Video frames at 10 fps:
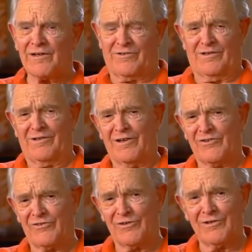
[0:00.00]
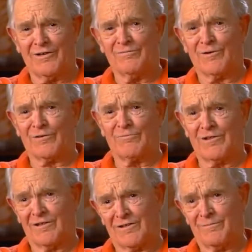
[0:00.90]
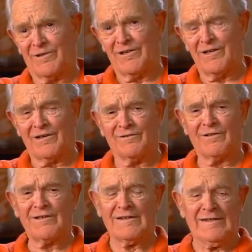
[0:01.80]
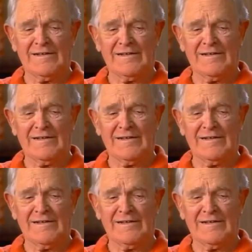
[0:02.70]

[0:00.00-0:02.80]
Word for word: I said, "Yes, sir. I've worked with Dr. Bedell on it."